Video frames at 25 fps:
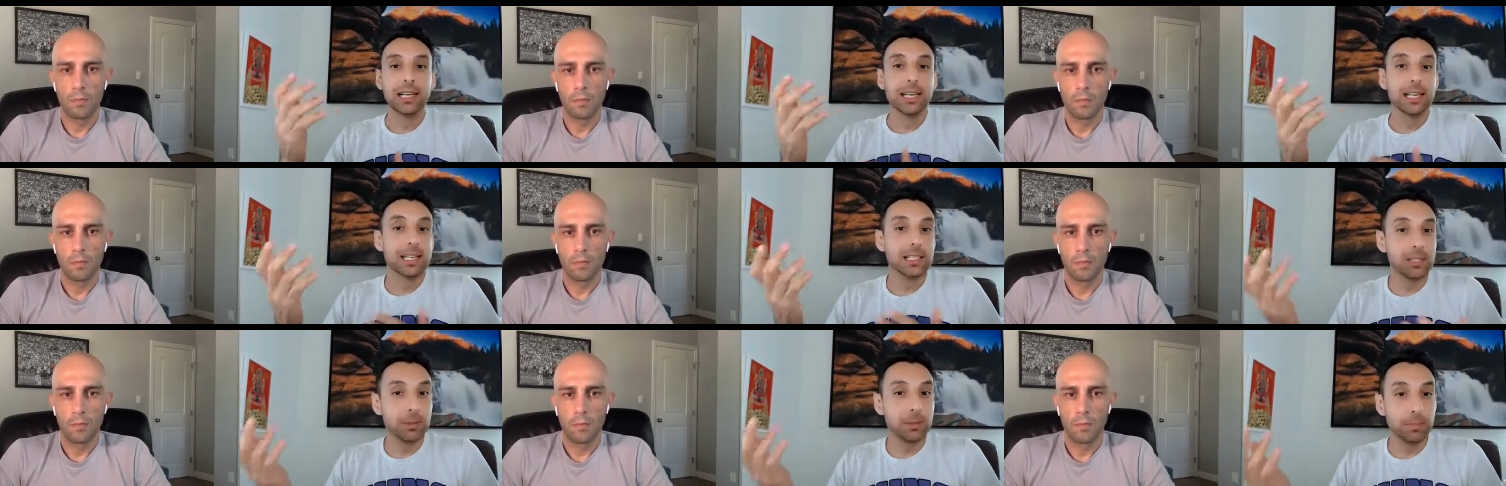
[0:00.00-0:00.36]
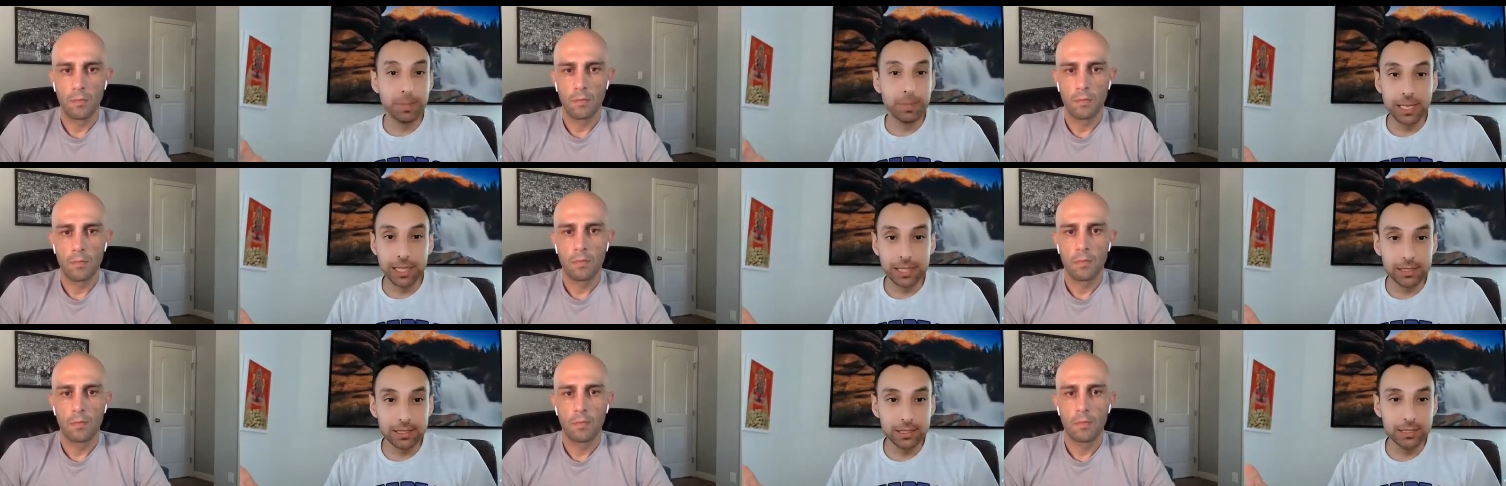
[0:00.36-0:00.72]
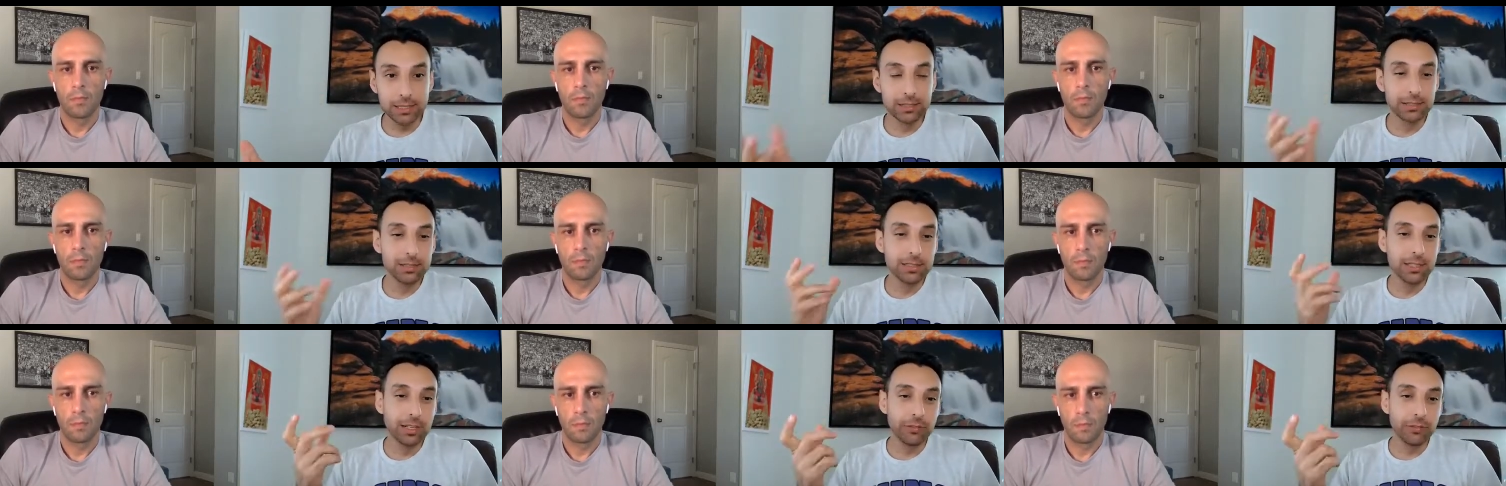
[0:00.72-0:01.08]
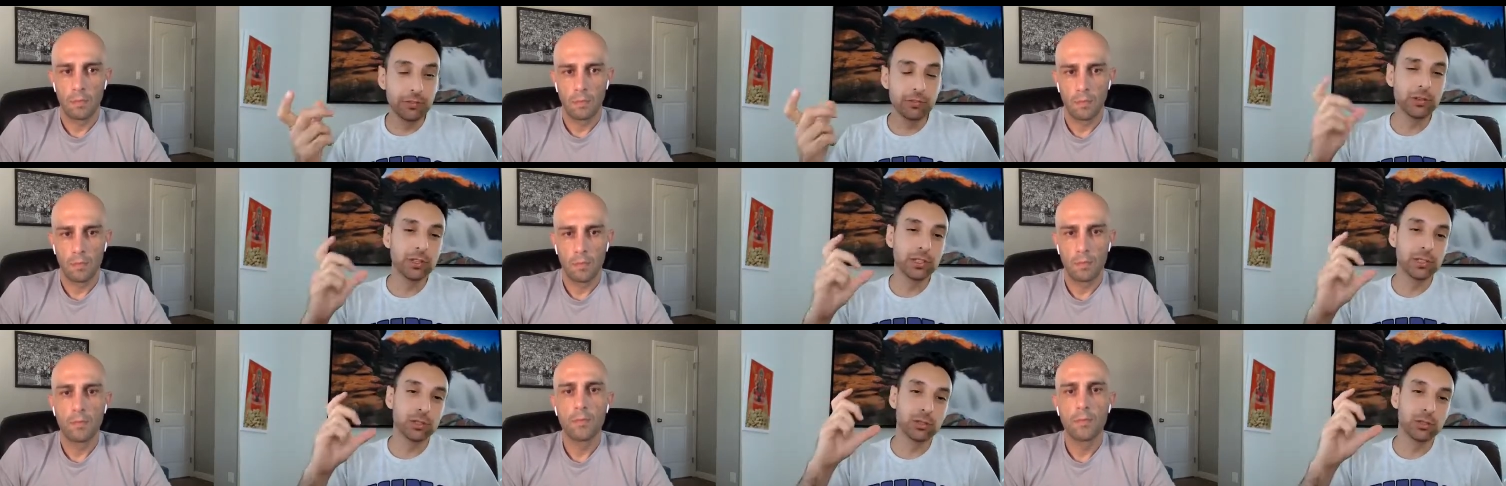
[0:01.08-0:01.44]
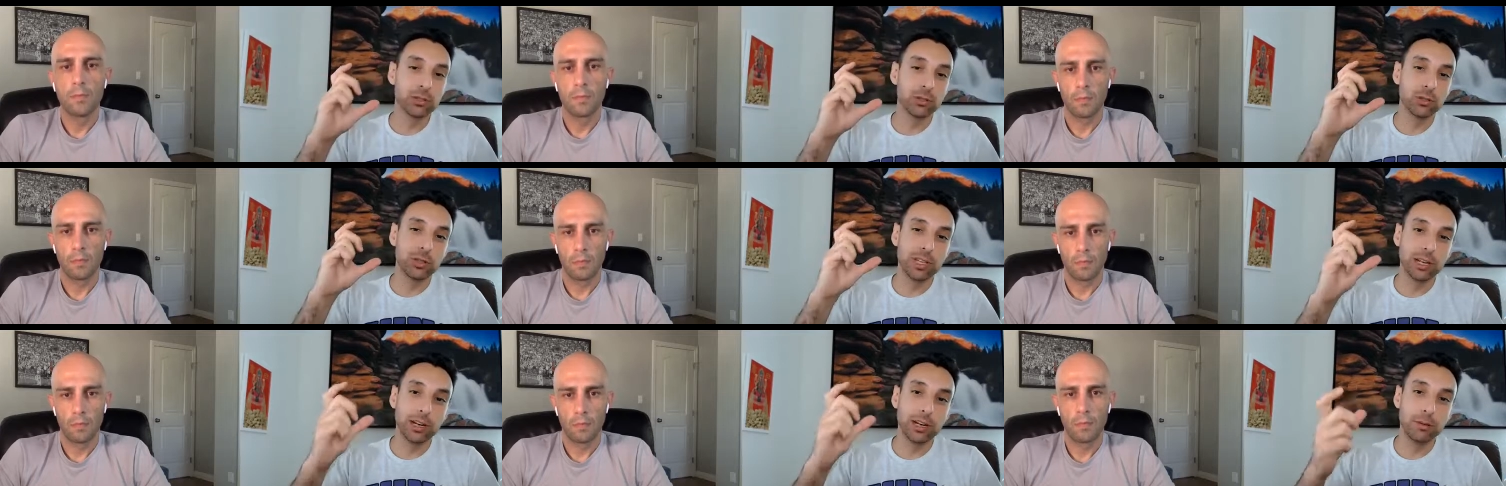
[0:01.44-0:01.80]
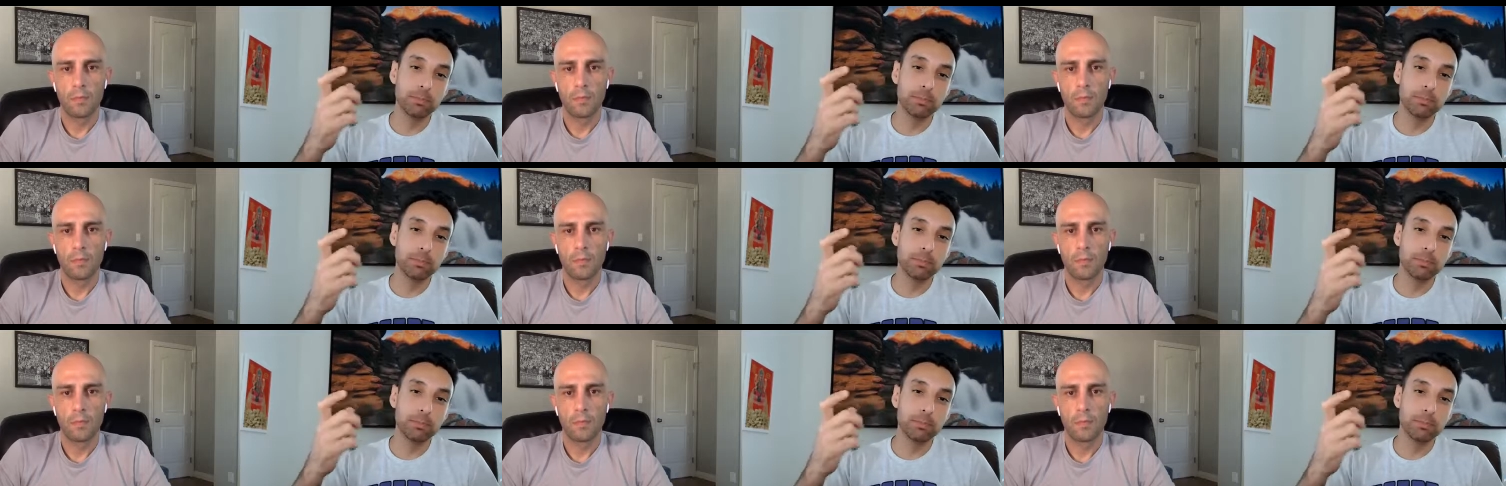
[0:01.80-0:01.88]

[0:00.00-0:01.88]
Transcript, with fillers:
Speaker 1: is a big difference. So they're